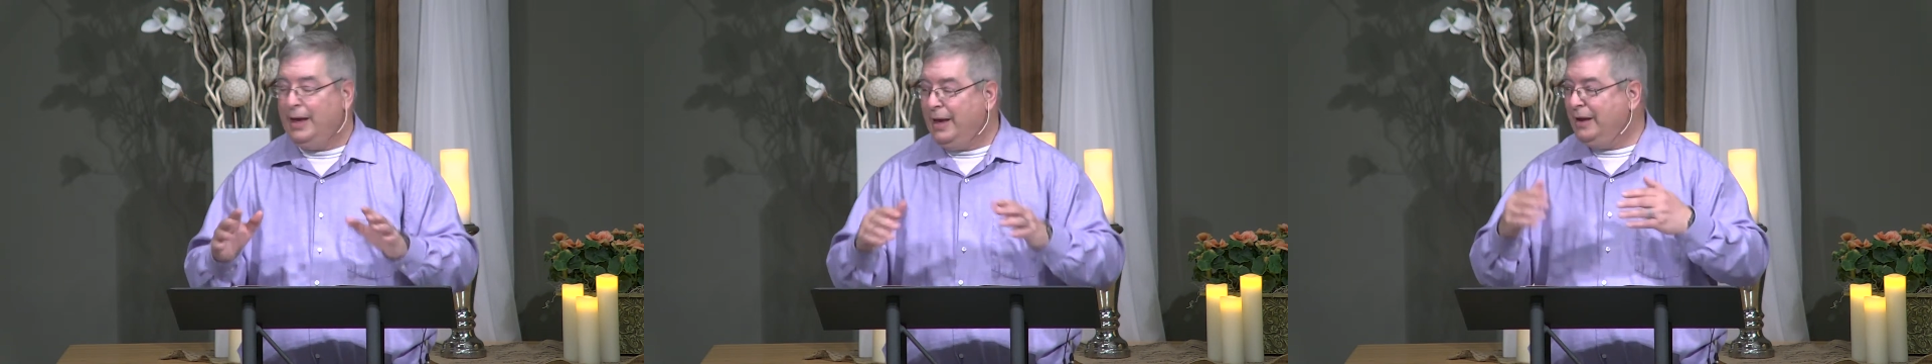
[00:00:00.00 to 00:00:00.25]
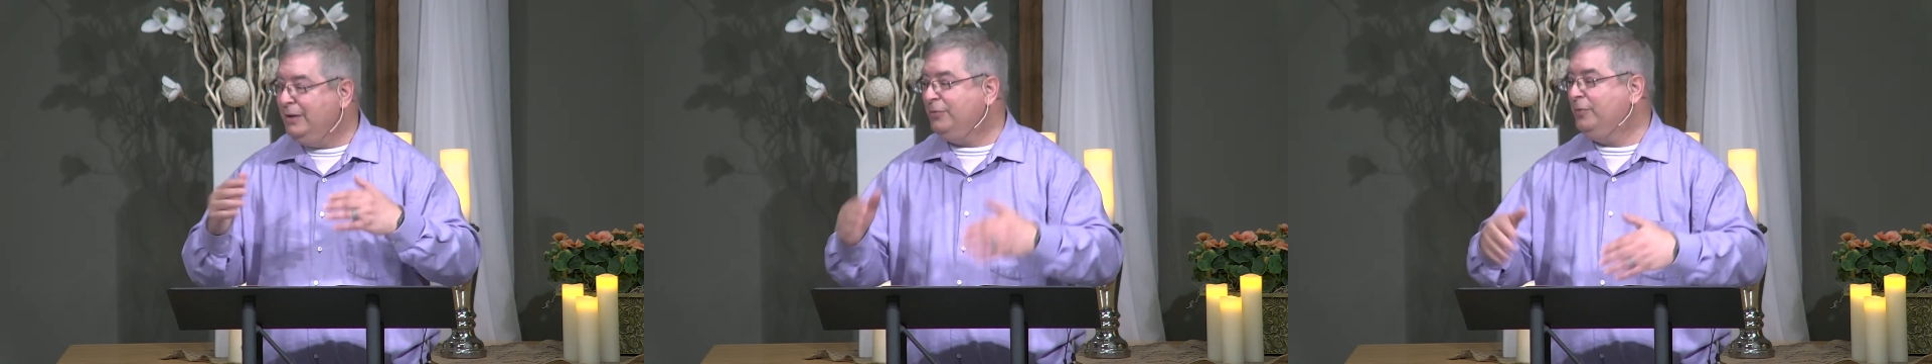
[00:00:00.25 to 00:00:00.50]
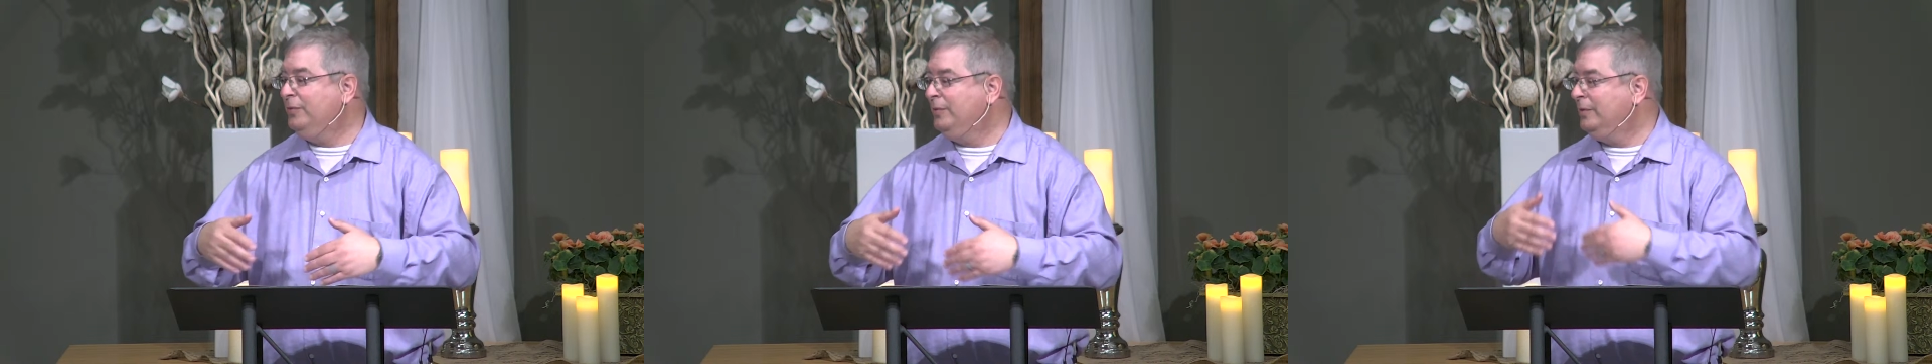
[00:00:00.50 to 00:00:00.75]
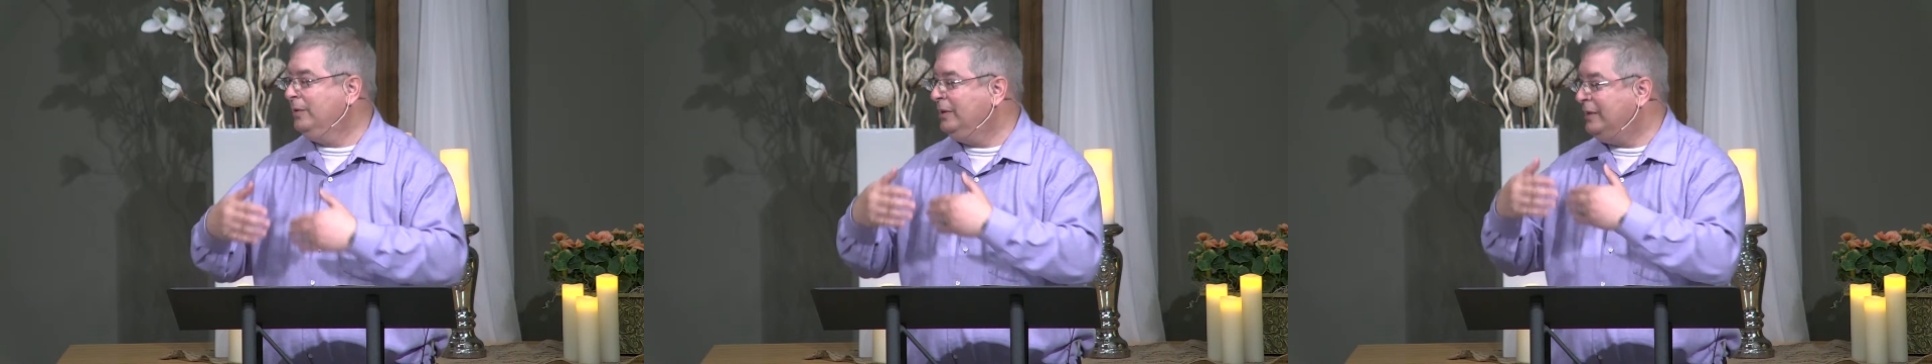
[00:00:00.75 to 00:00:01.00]
And if
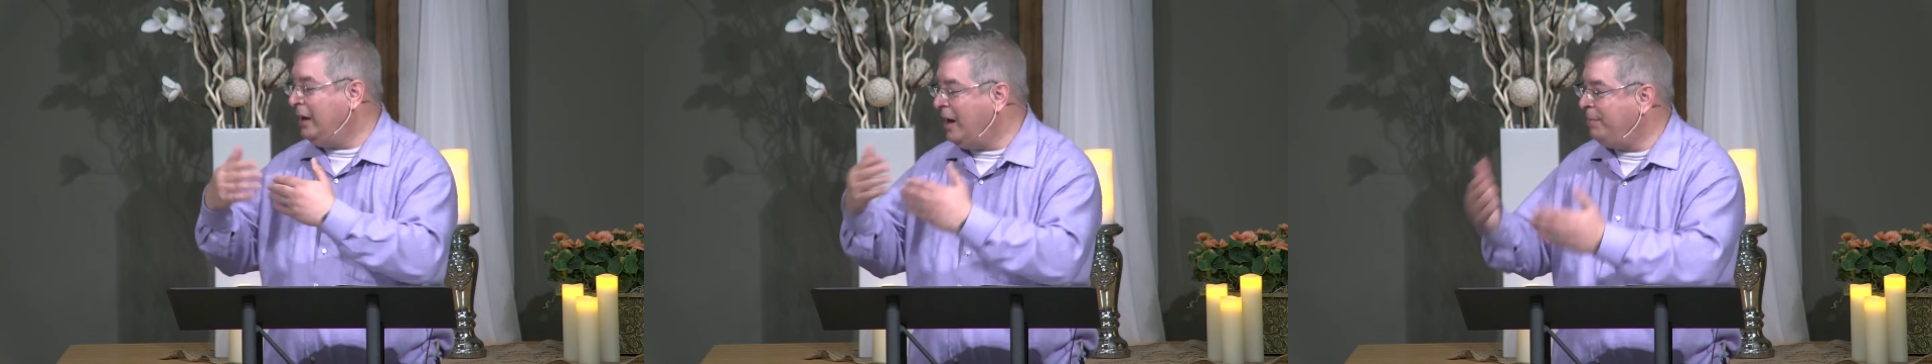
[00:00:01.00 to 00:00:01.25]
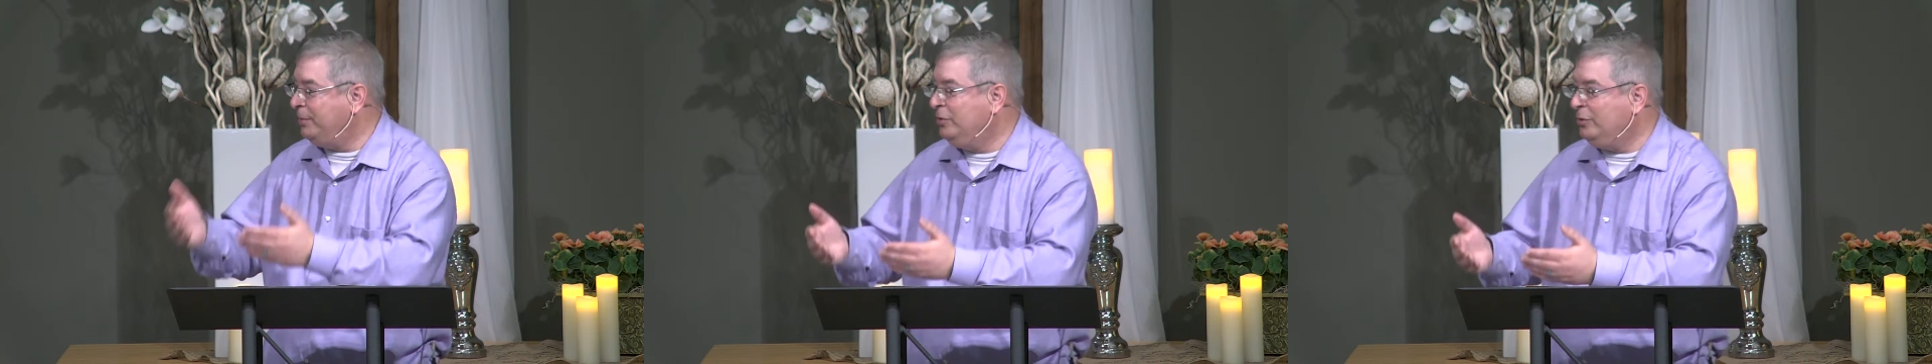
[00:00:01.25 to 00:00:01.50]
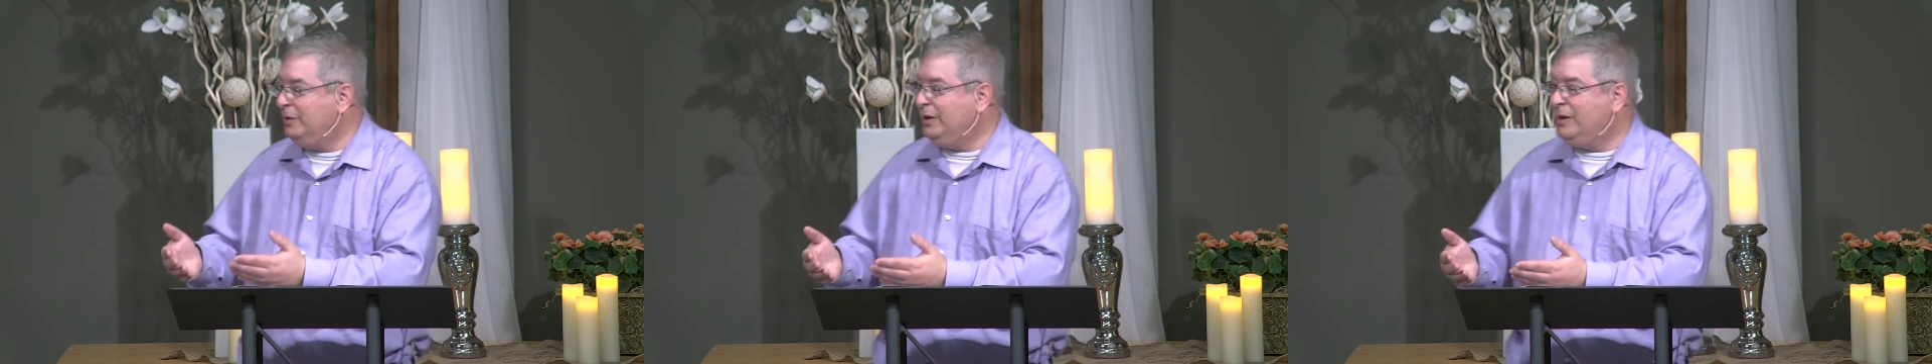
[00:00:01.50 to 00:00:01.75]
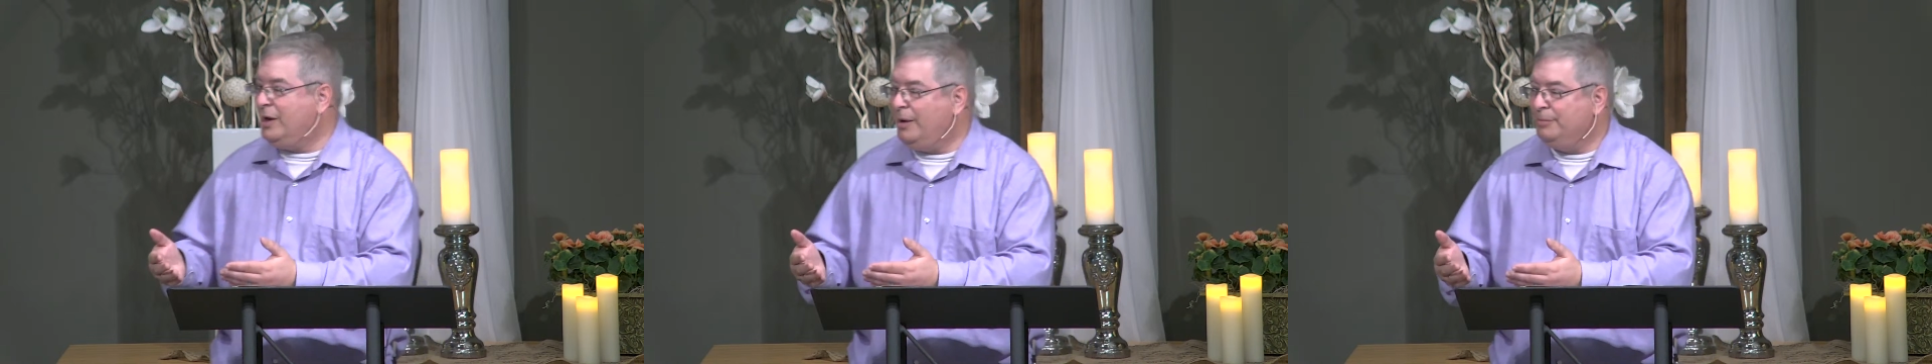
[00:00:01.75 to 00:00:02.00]
that opportunity
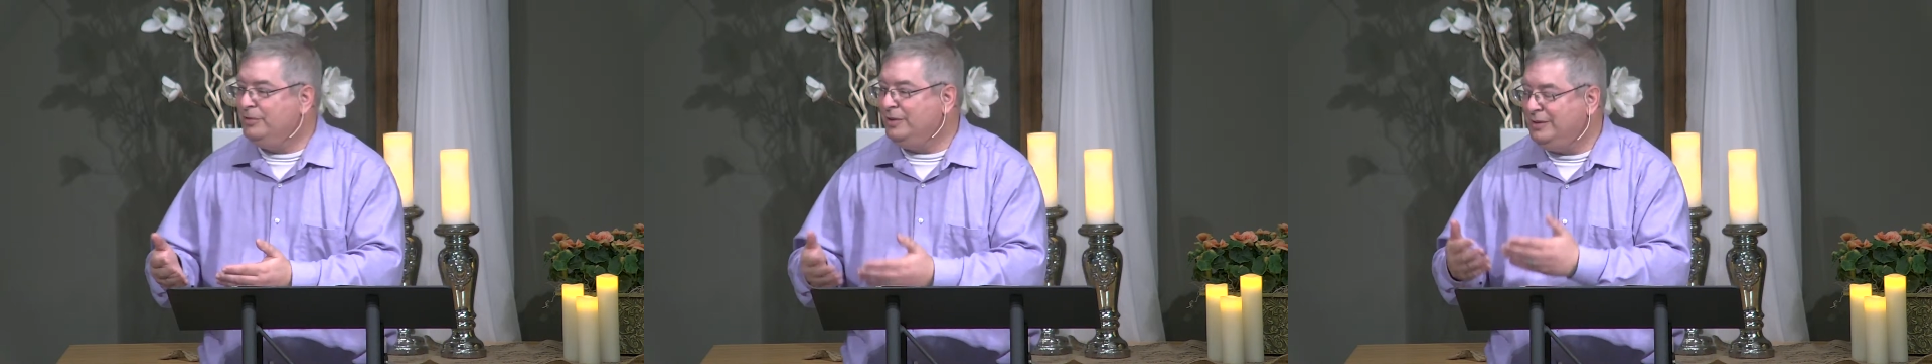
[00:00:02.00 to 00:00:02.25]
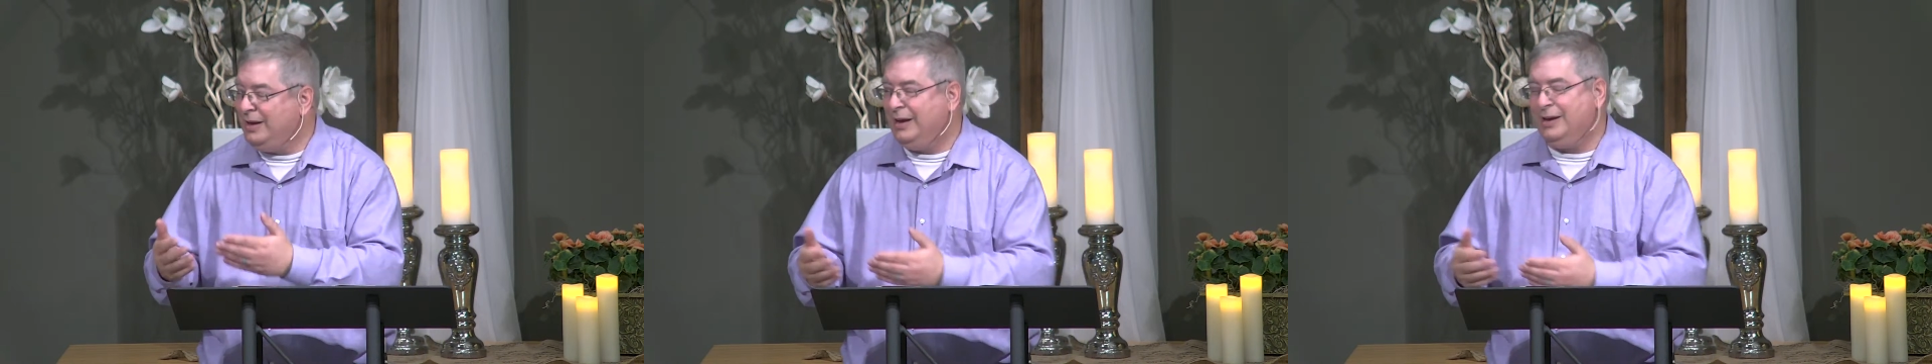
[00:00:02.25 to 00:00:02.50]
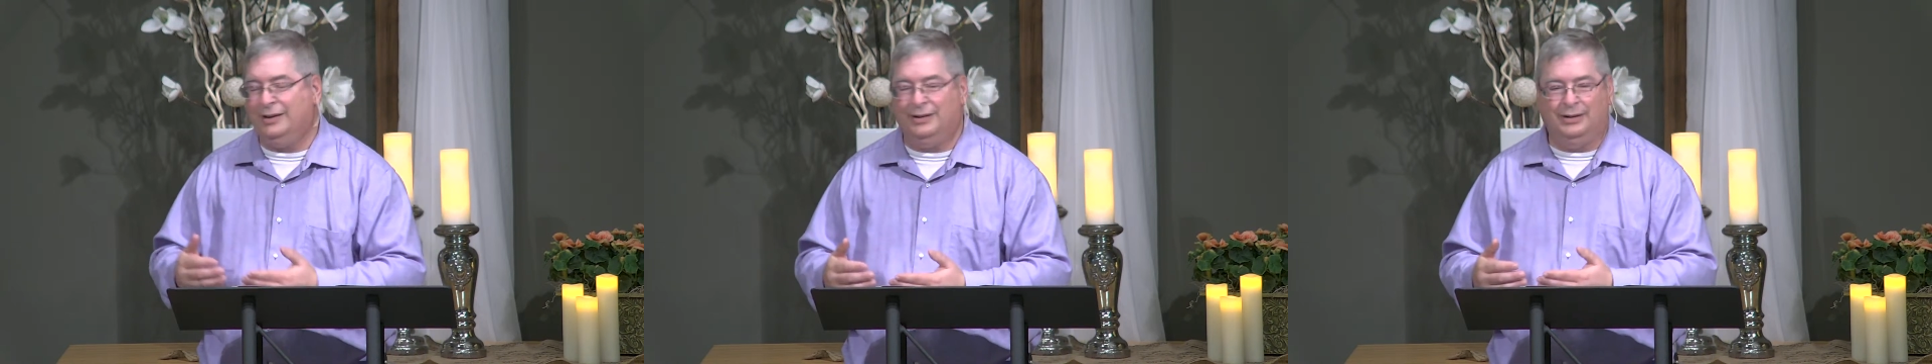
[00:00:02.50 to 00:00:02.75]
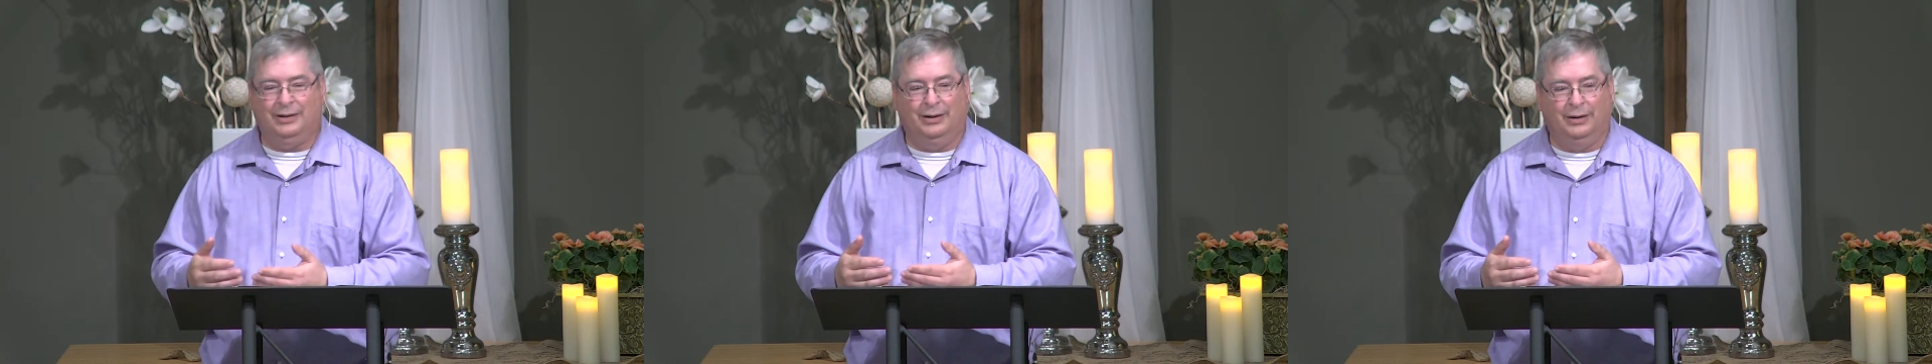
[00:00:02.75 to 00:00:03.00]
comes, then take it.